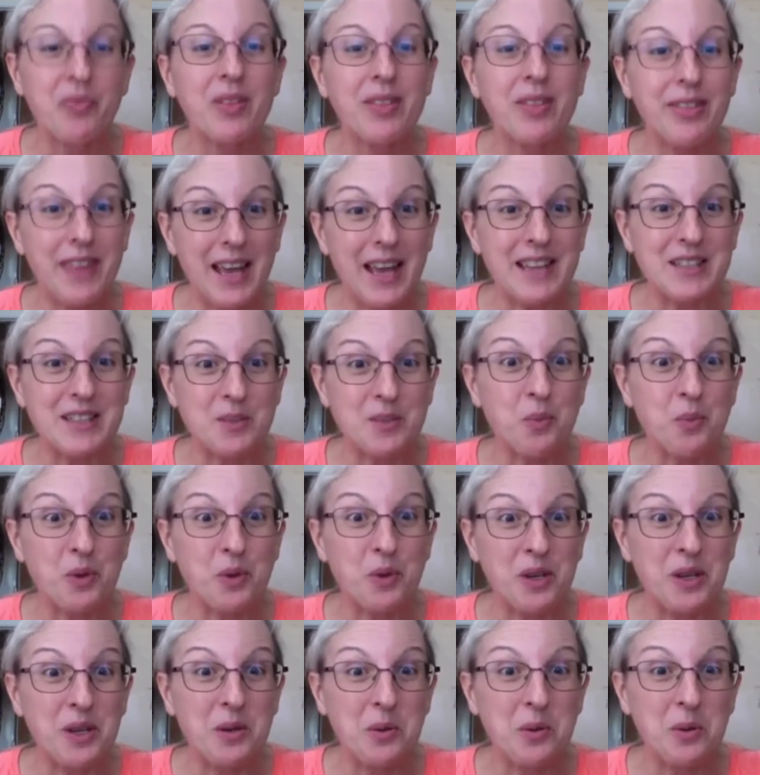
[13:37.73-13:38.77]
That's
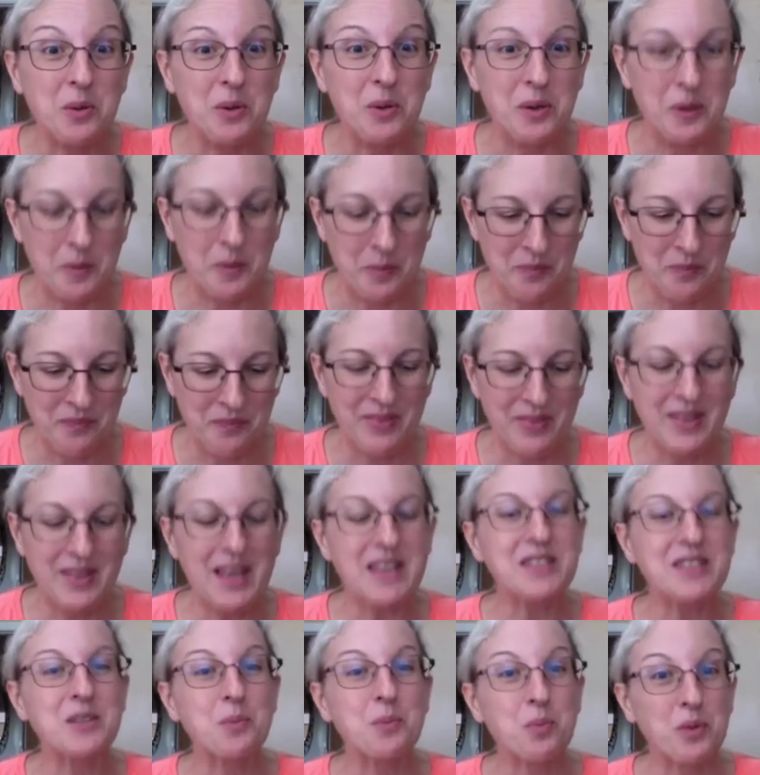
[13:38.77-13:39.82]
pretty cool.
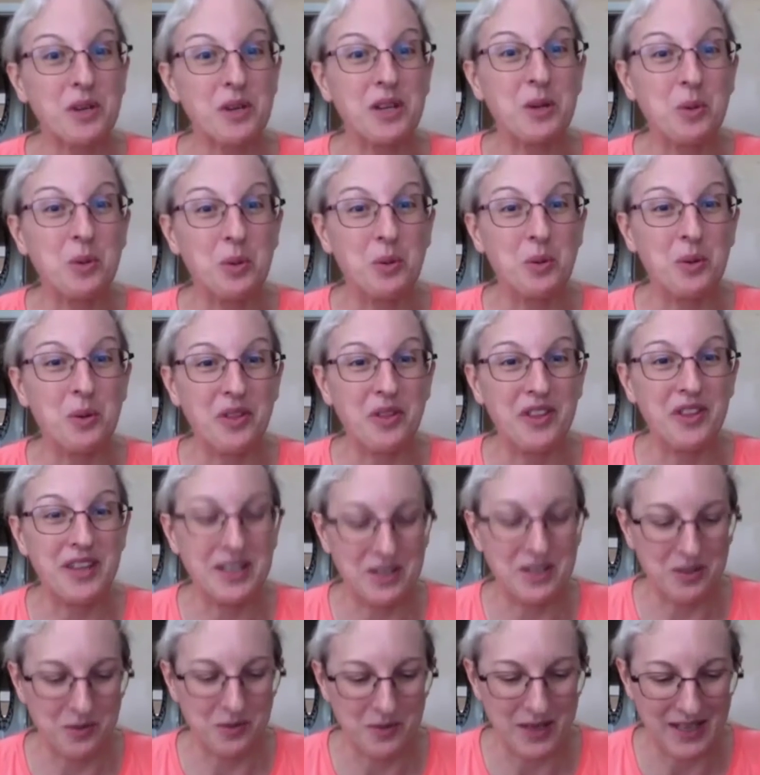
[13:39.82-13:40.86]
That's a pretty cool thing
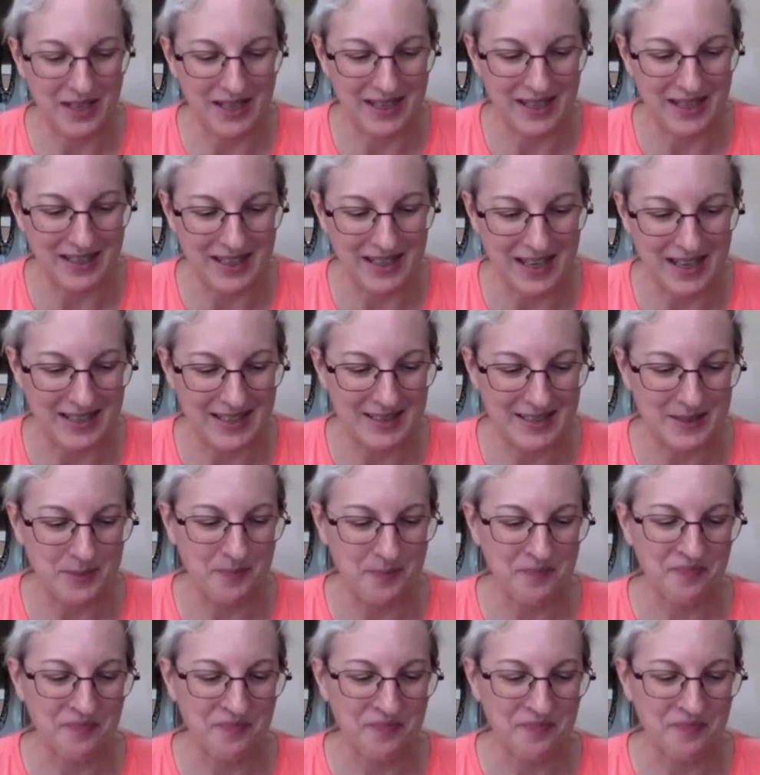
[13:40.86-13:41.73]
to recognize.